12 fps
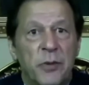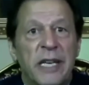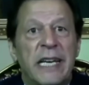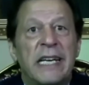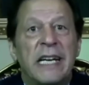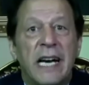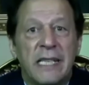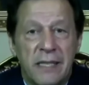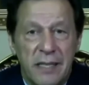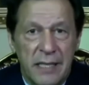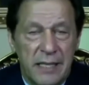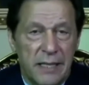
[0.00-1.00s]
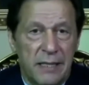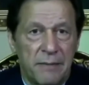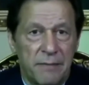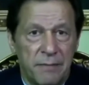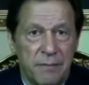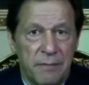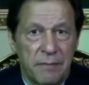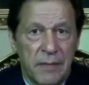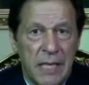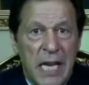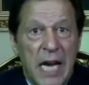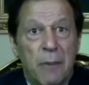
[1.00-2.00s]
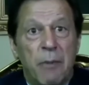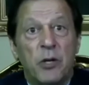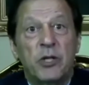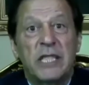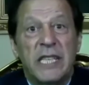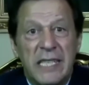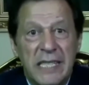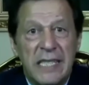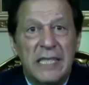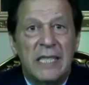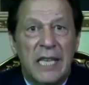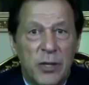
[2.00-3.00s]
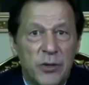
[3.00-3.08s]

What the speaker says: incarcerated. About 13,000